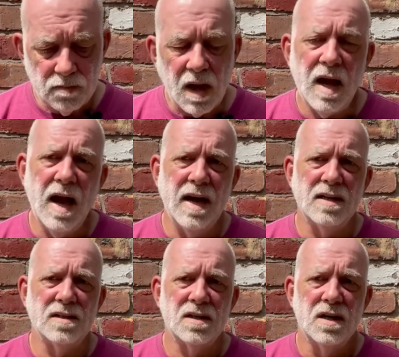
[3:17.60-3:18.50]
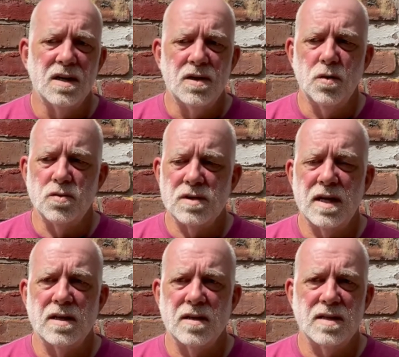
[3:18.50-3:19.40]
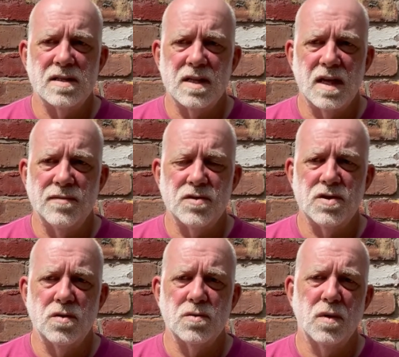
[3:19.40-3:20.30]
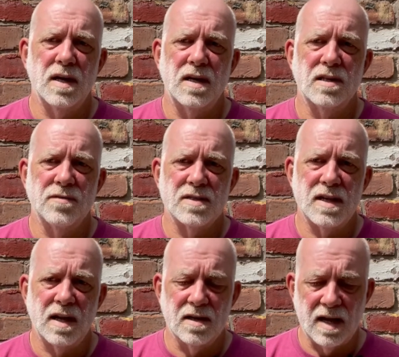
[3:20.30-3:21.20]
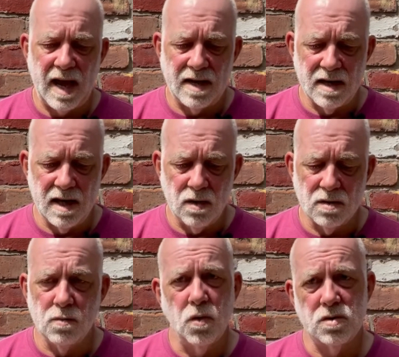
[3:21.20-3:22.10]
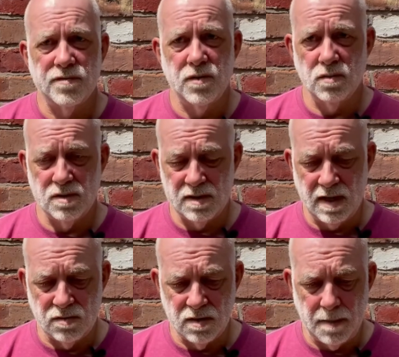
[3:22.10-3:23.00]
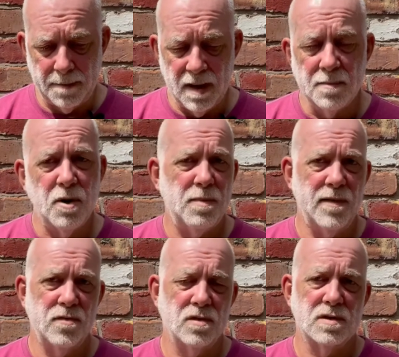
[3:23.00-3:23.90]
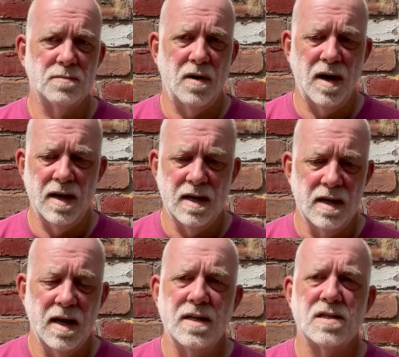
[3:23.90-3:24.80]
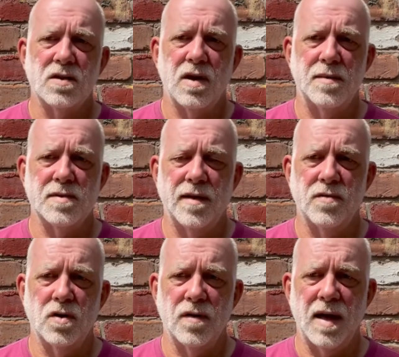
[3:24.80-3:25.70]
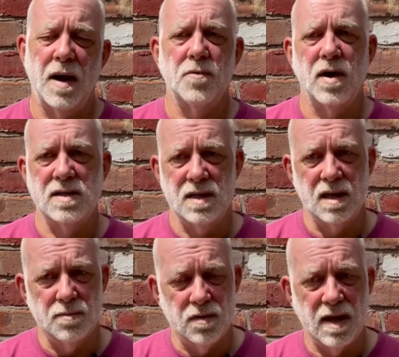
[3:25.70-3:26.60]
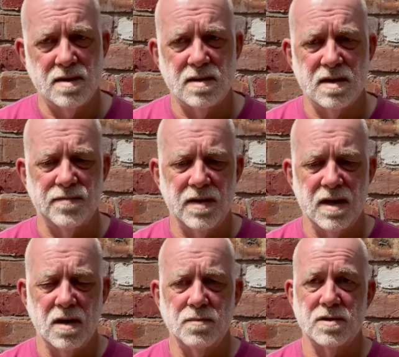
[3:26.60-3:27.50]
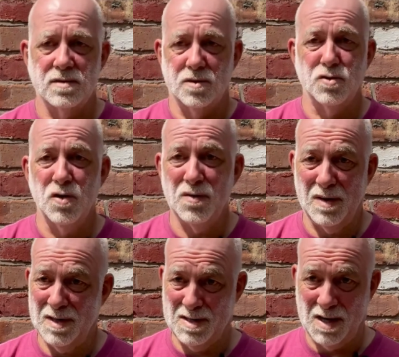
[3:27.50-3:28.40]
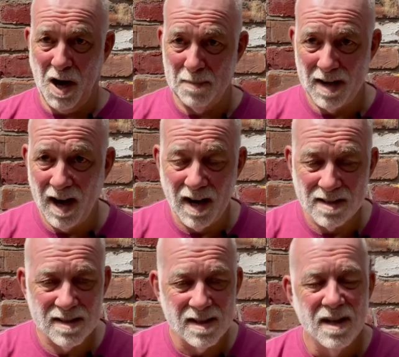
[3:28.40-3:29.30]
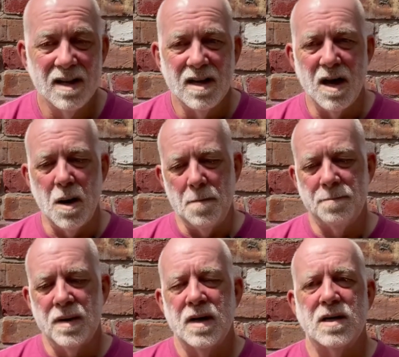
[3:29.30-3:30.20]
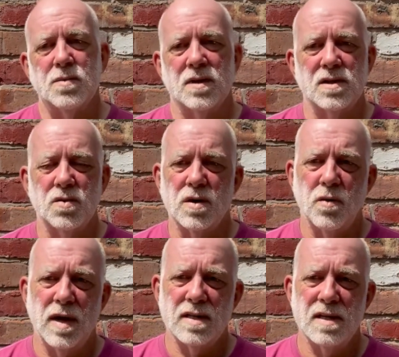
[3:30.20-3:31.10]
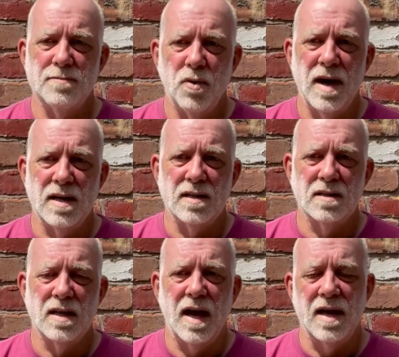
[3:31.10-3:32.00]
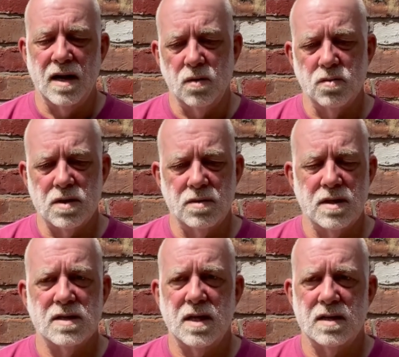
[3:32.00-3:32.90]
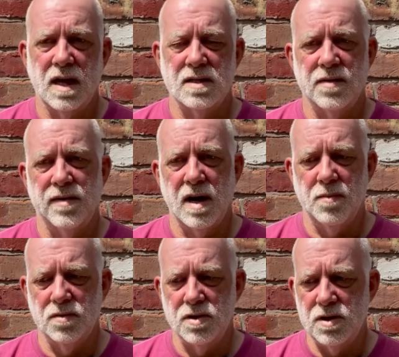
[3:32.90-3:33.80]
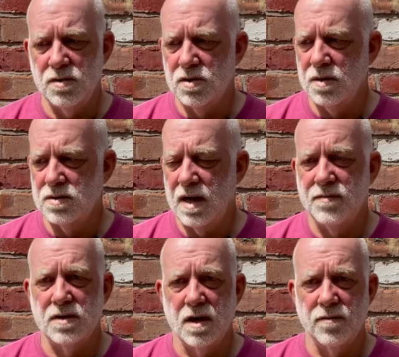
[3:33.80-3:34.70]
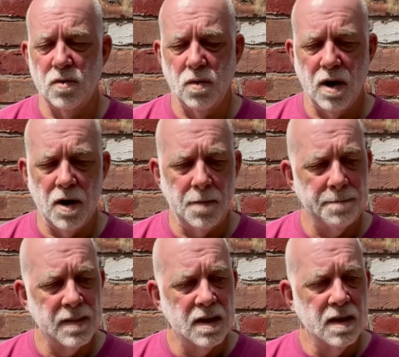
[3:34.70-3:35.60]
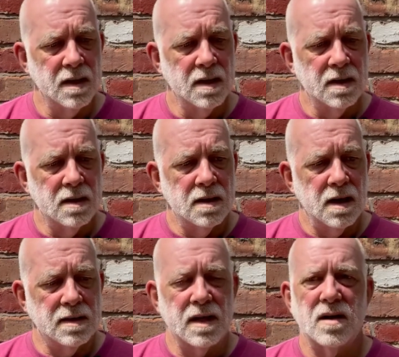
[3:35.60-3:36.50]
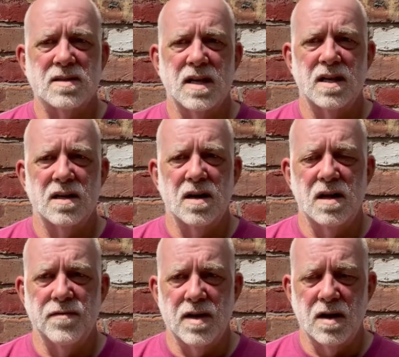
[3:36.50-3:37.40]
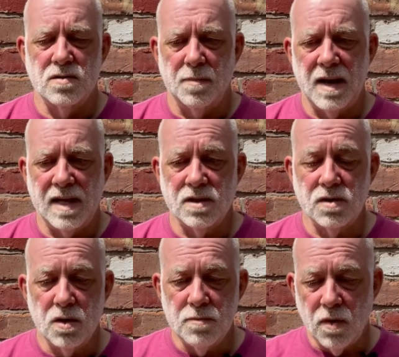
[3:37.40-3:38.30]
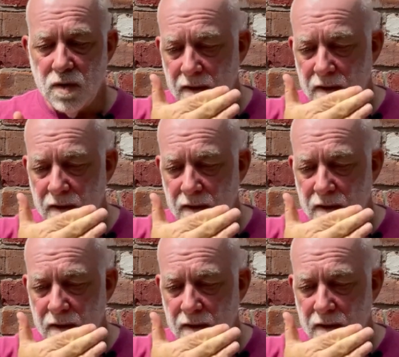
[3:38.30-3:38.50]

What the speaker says: and you'll see that this thing even shoots 1/8 of a second handheld at waterfalls, etc. Pop over onto my Instagram to have a look at that. I'm not actually going to put those in this video because truthfully I just can't be asked. I just wanted to do a quick simple edit today, and also just get something up onto YouTube because I haven't done it for a while. I think I said in earlier videos I planned to do more, and